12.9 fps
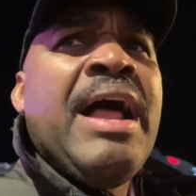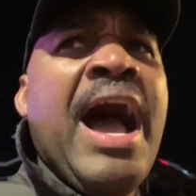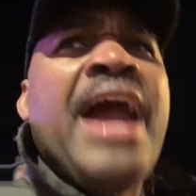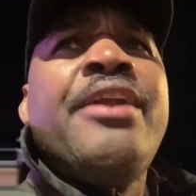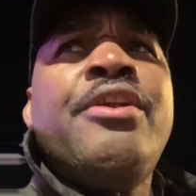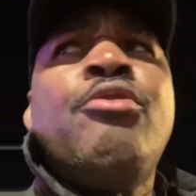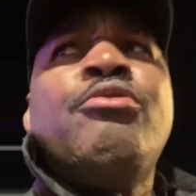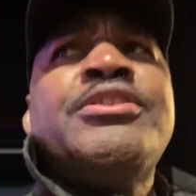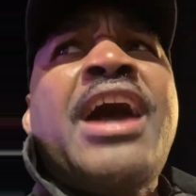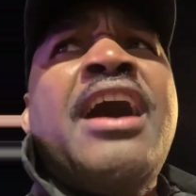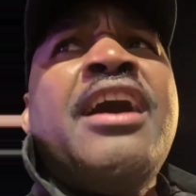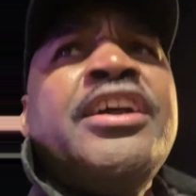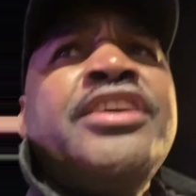I know
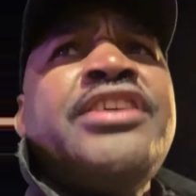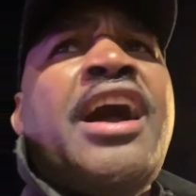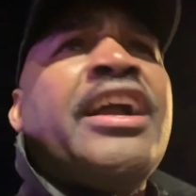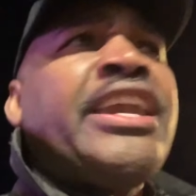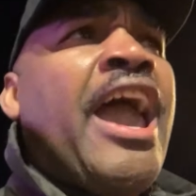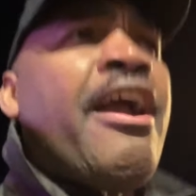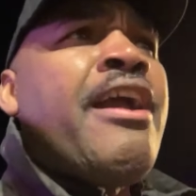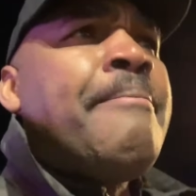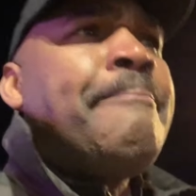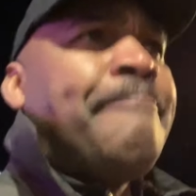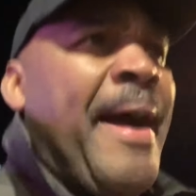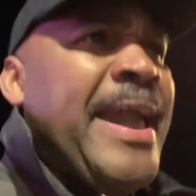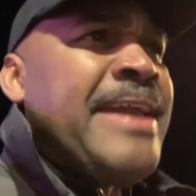y'all y'all carry
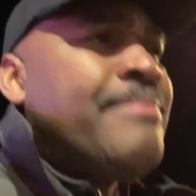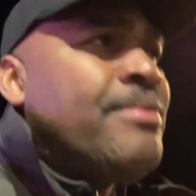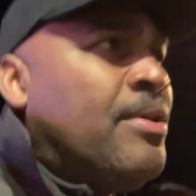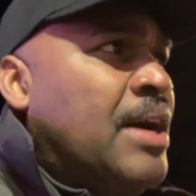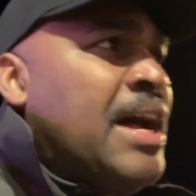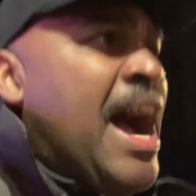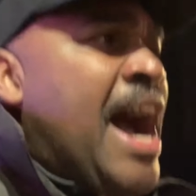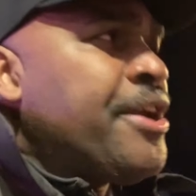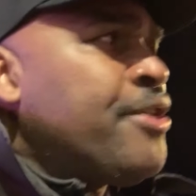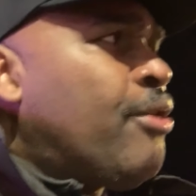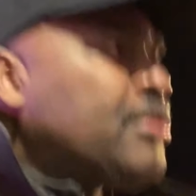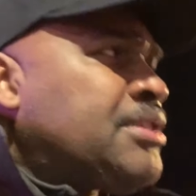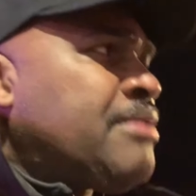Bible. I
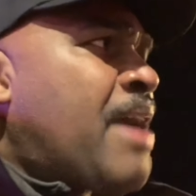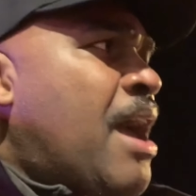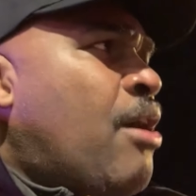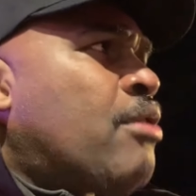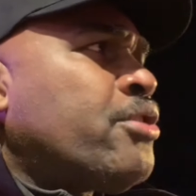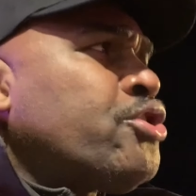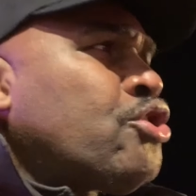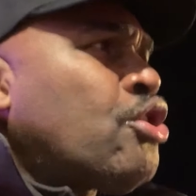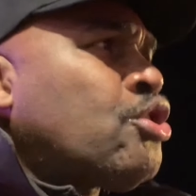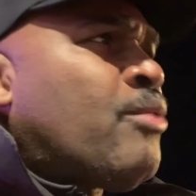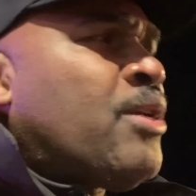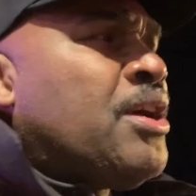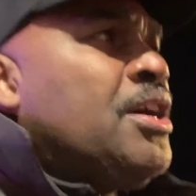know some y'all go to
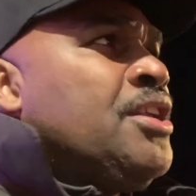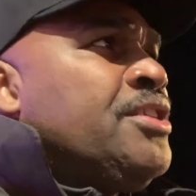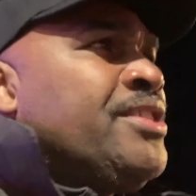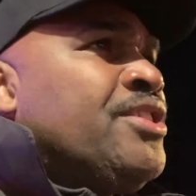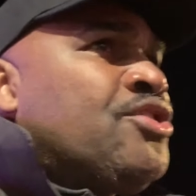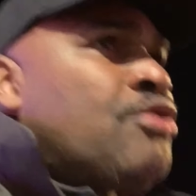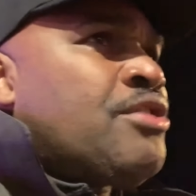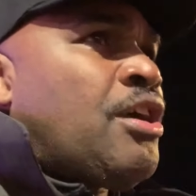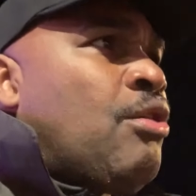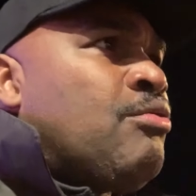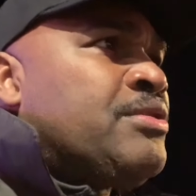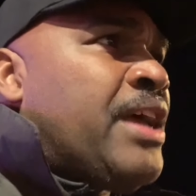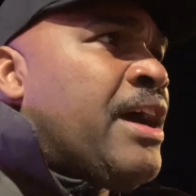church. Well, since the church are
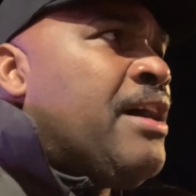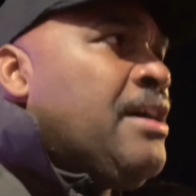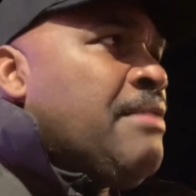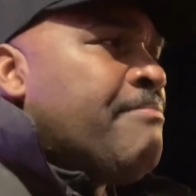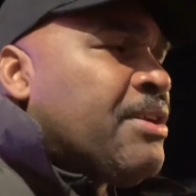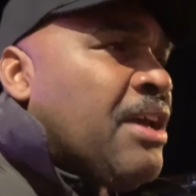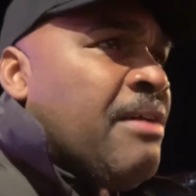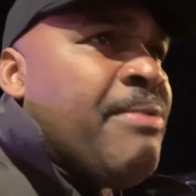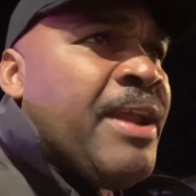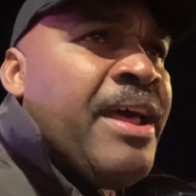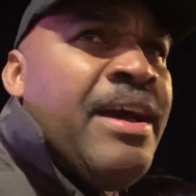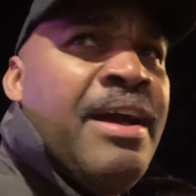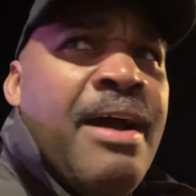closed now. But
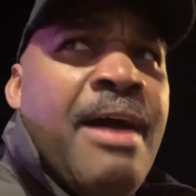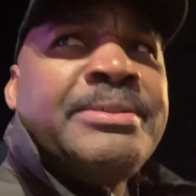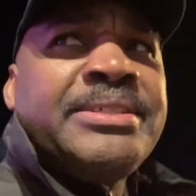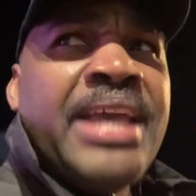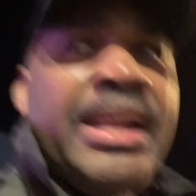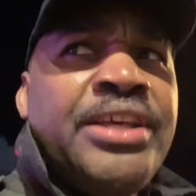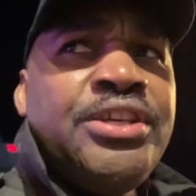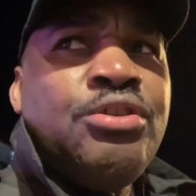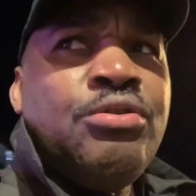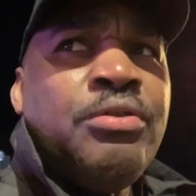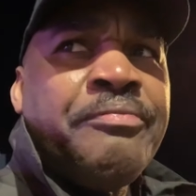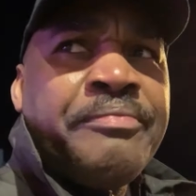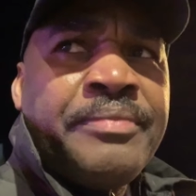but I'm telling
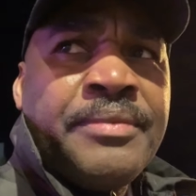you,